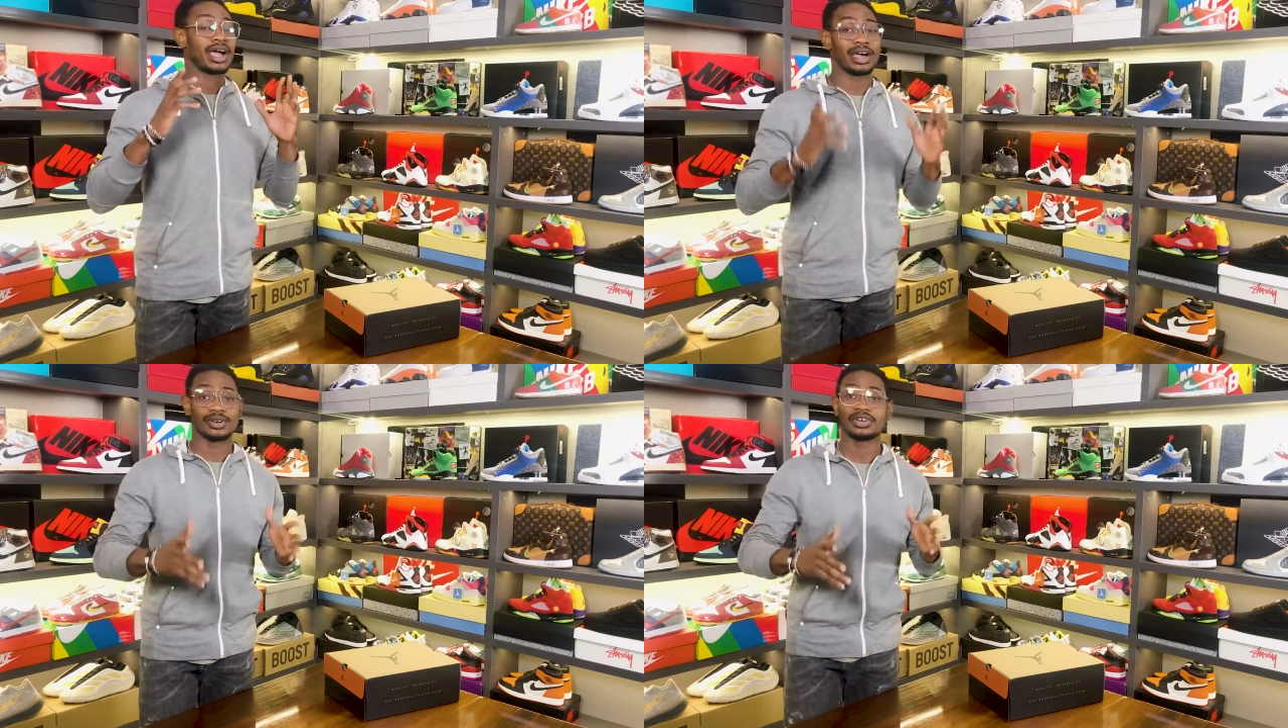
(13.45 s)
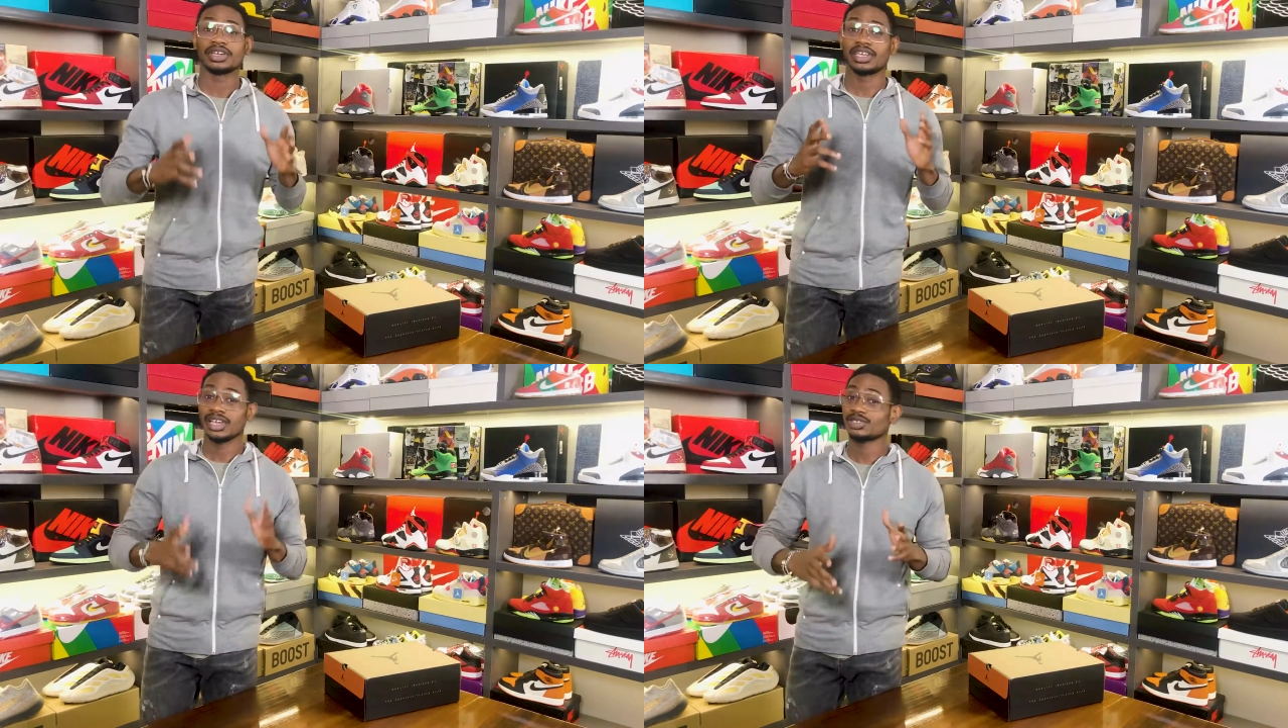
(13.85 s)
another
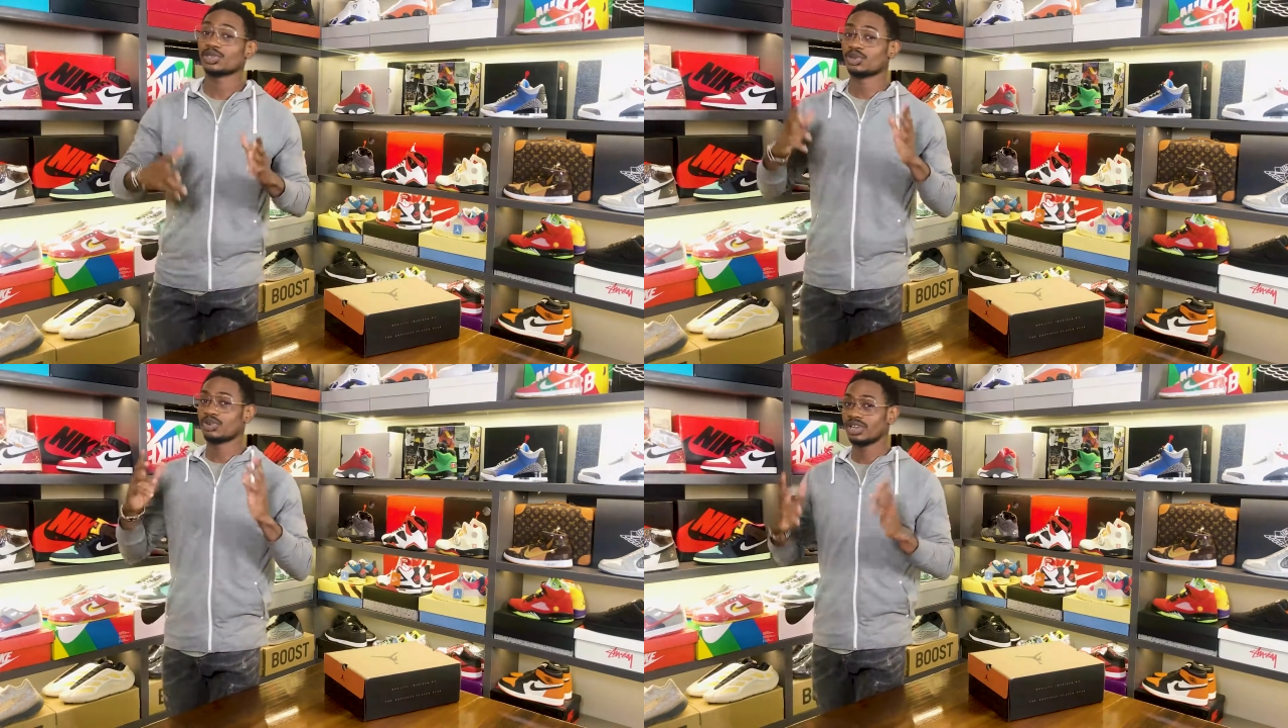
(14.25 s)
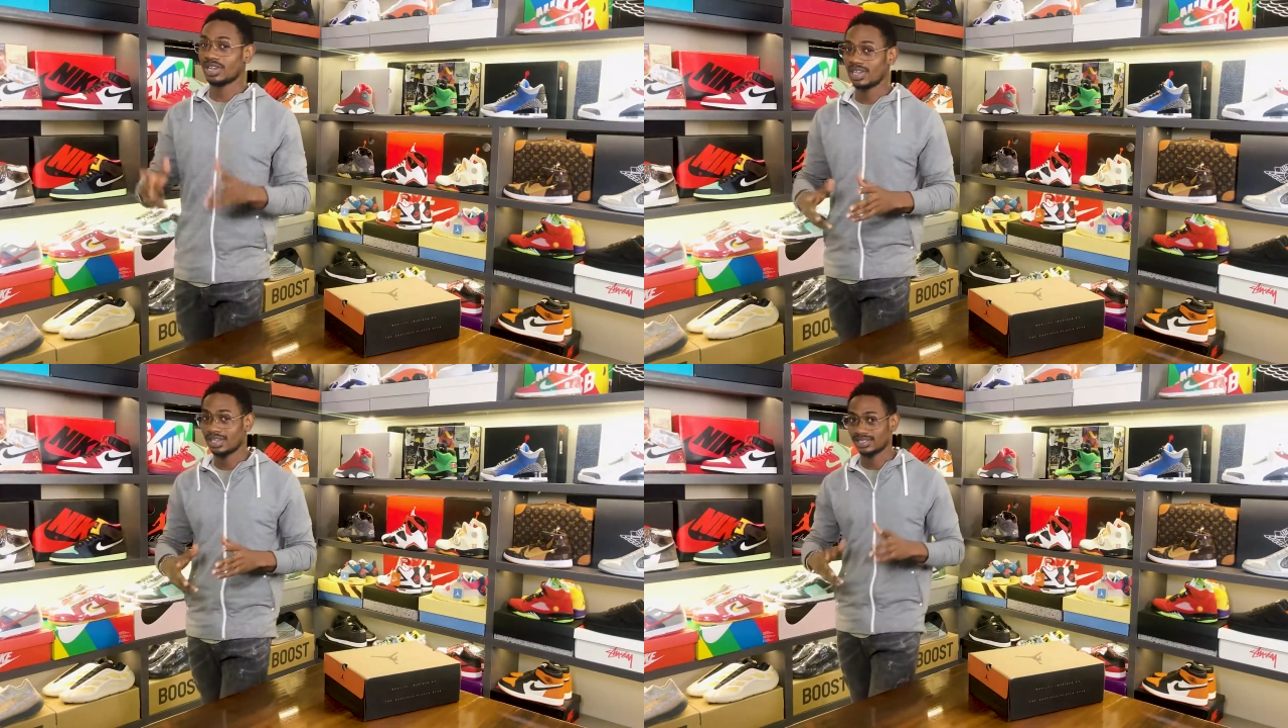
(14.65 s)
yet to
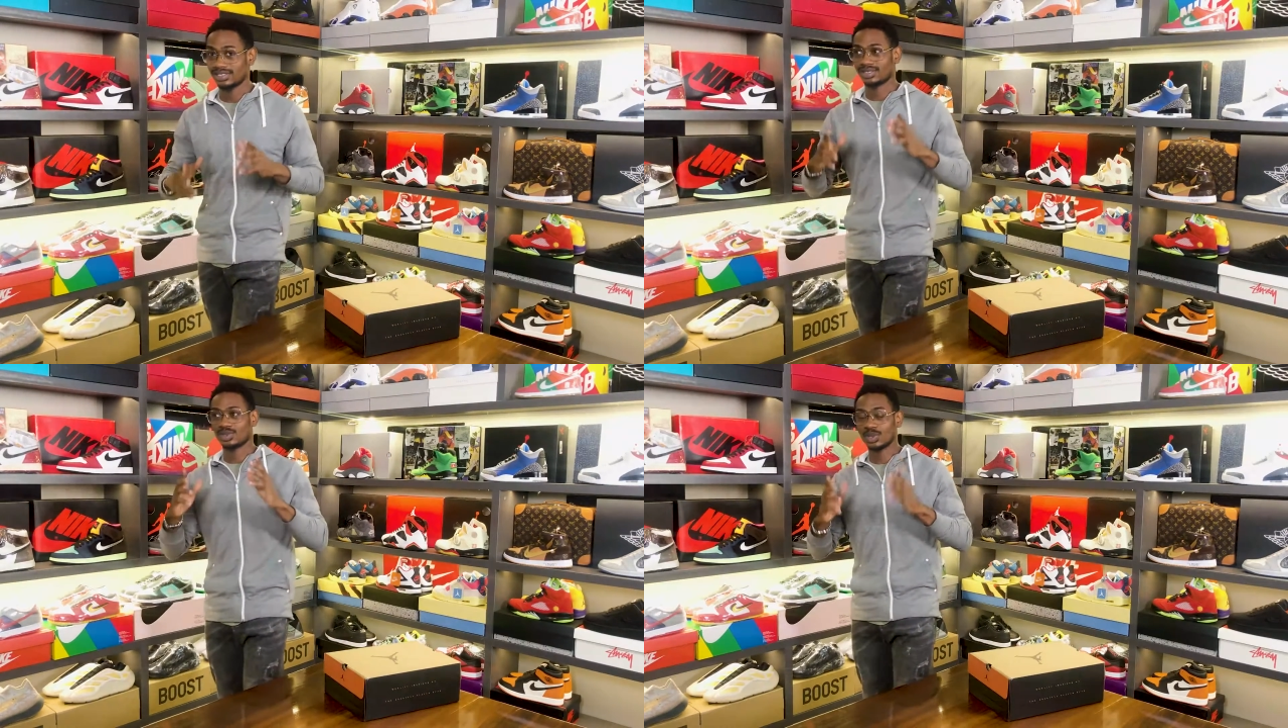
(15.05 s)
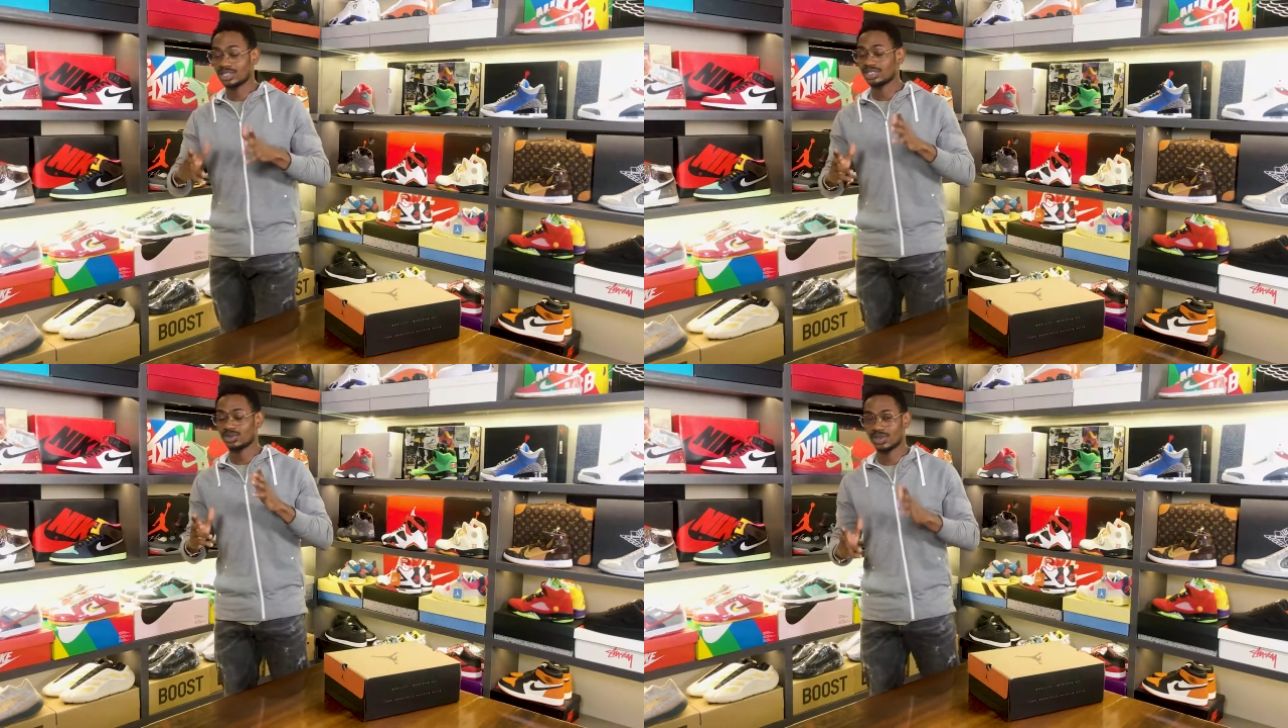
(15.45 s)
release
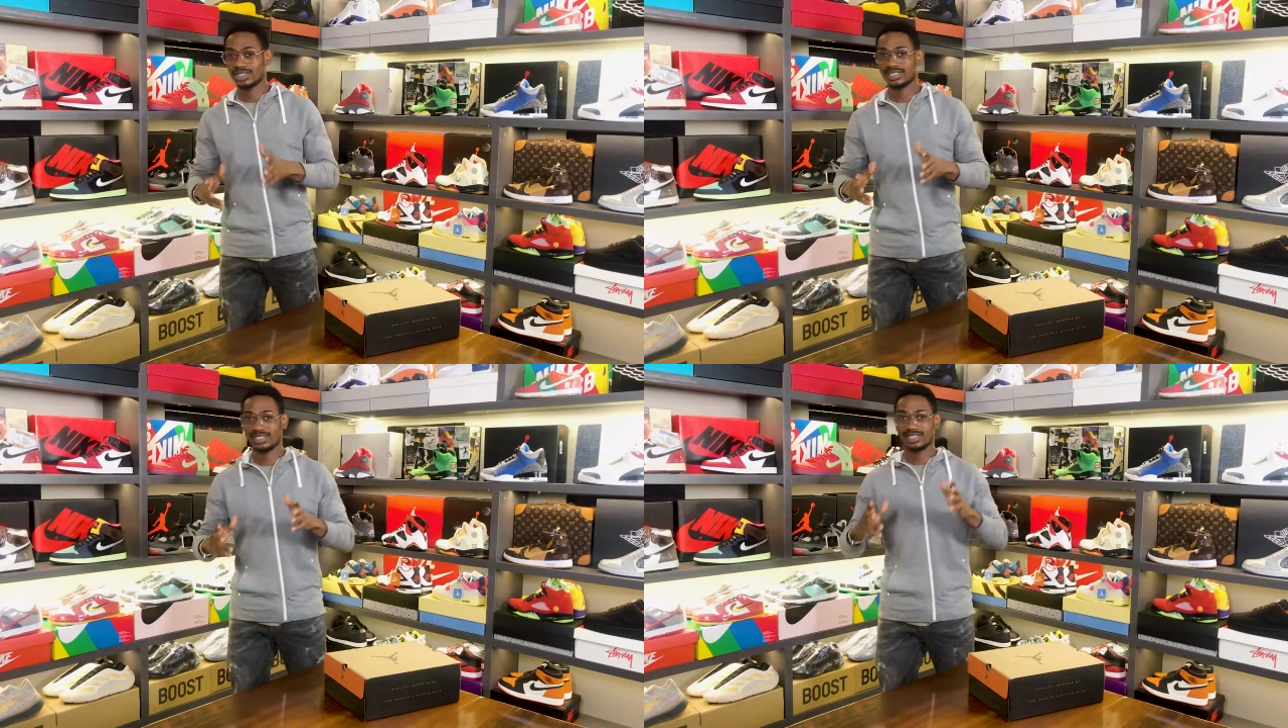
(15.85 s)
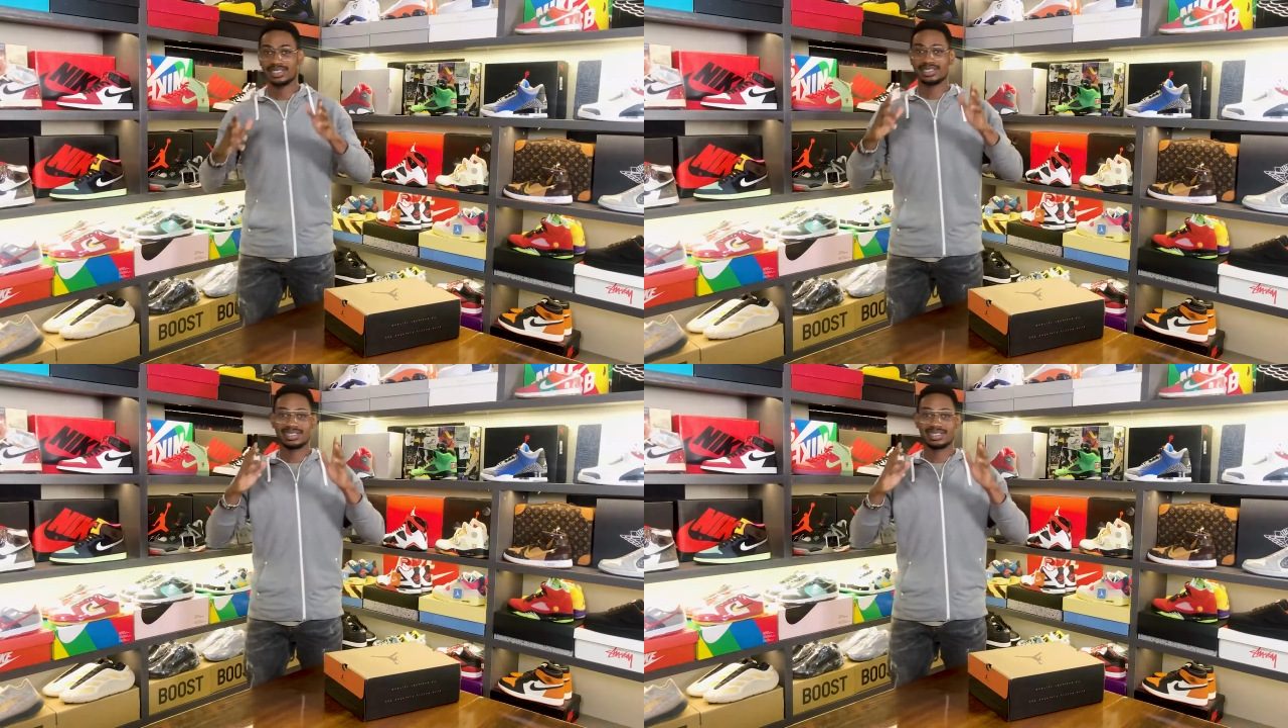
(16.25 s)
2020